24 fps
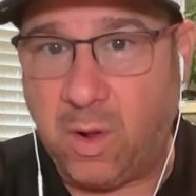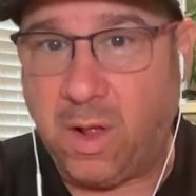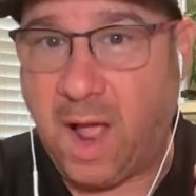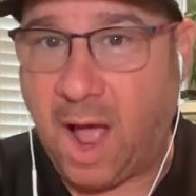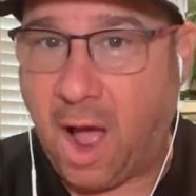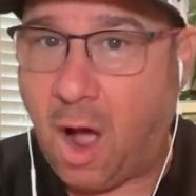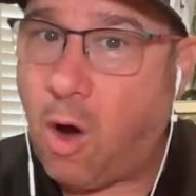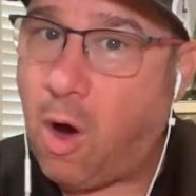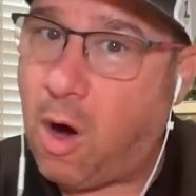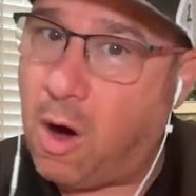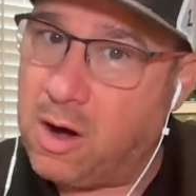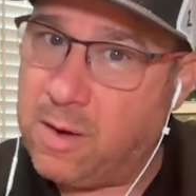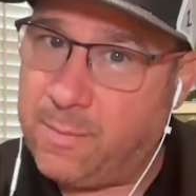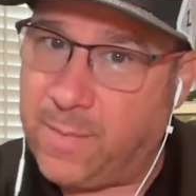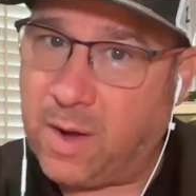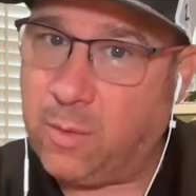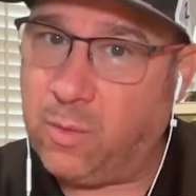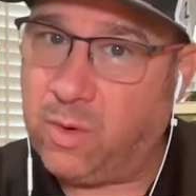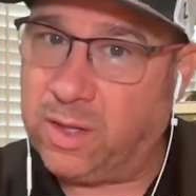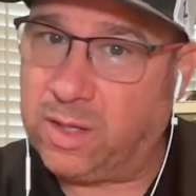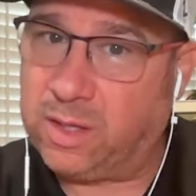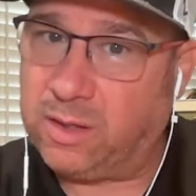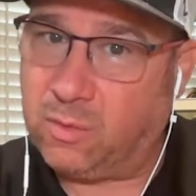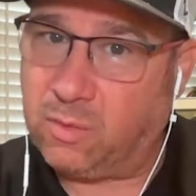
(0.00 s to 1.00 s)
How hard am I
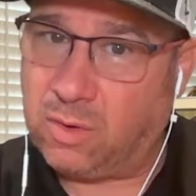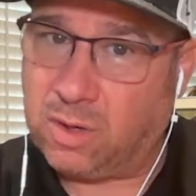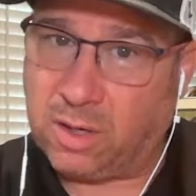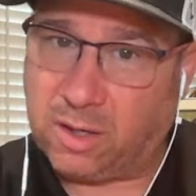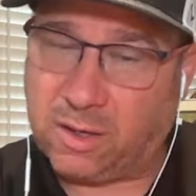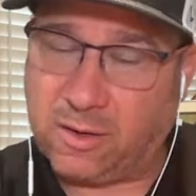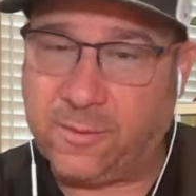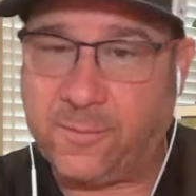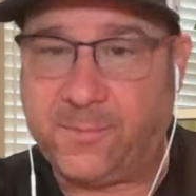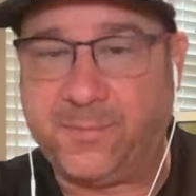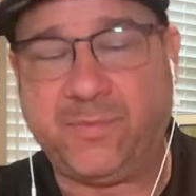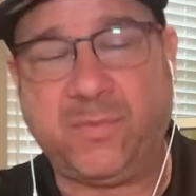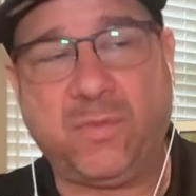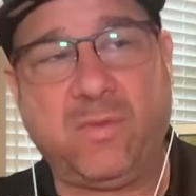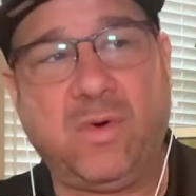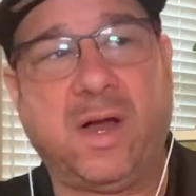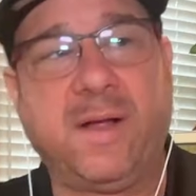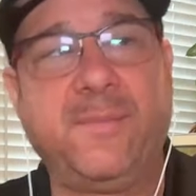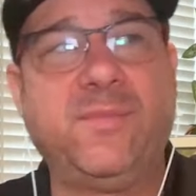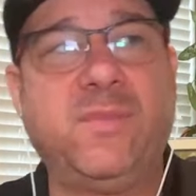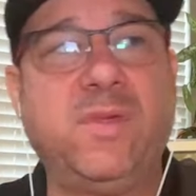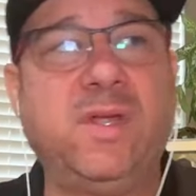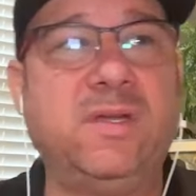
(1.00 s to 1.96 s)
willing to work, right?